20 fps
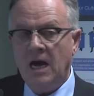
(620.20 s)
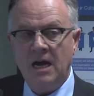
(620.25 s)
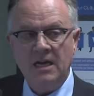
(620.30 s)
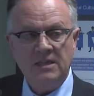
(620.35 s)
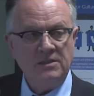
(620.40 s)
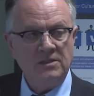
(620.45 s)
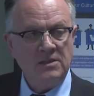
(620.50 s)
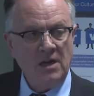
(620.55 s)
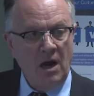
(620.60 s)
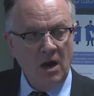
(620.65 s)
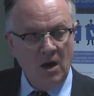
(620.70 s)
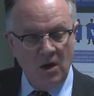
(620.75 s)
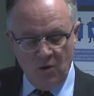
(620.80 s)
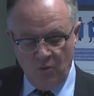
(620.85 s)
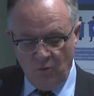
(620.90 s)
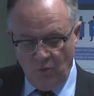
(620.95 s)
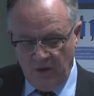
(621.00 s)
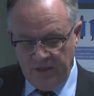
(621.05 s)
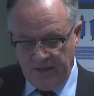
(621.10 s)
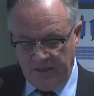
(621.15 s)
So
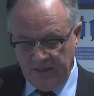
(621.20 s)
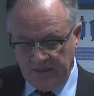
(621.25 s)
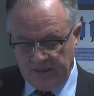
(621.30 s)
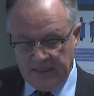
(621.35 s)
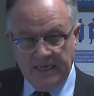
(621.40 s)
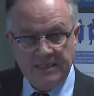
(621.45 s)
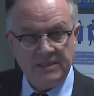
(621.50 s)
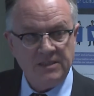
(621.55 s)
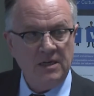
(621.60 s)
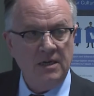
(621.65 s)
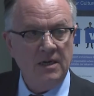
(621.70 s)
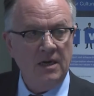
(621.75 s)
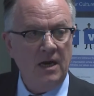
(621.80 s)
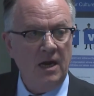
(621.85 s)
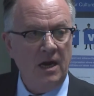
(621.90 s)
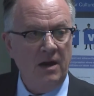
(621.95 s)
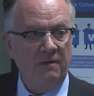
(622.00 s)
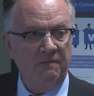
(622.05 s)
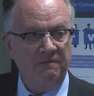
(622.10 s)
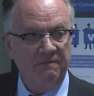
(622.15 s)
we think that's
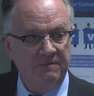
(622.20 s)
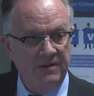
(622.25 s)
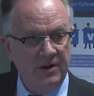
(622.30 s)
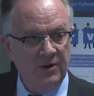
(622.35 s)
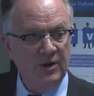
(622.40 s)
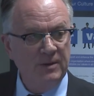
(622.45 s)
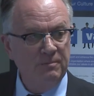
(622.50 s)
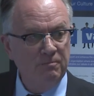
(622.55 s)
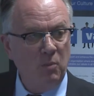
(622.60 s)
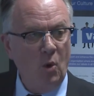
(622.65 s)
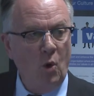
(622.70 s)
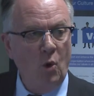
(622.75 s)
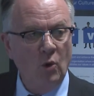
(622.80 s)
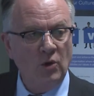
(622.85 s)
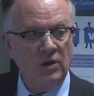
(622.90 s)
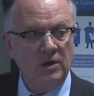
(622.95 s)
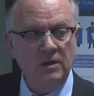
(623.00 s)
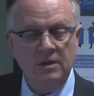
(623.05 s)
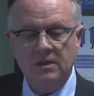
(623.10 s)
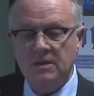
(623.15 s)
a very
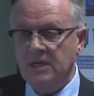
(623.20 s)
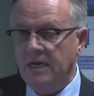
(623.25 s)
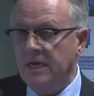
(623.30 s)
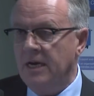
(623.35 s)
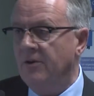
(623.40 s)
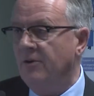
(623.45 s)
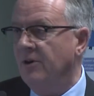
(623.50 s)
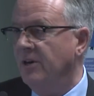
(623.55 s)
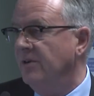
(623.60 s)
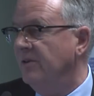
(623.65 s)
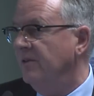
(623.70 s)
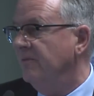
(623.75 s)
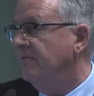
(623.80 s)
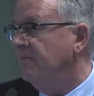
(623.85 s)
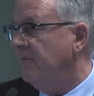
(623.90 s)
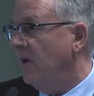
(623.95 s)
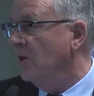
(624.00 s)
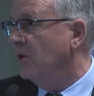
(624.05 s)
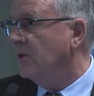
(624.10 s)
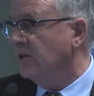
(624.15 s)
important area of
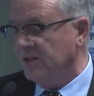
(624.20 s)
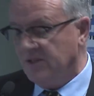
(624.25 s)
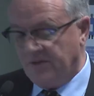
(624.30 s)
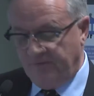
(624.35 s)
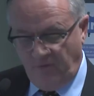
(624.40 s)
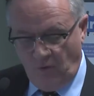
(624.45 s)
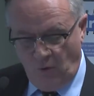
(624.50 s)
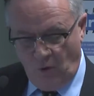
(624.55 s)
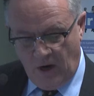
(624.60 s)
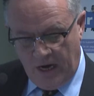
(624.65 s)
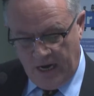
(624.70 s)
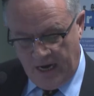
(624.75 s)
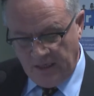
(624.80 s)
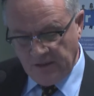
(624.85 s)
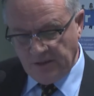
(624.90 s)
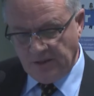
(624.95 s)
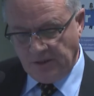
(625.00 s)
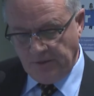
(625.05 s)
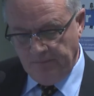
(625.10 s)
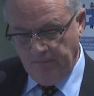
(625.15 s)
focus for
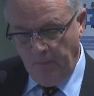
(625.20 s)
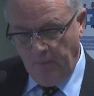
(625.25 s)
us.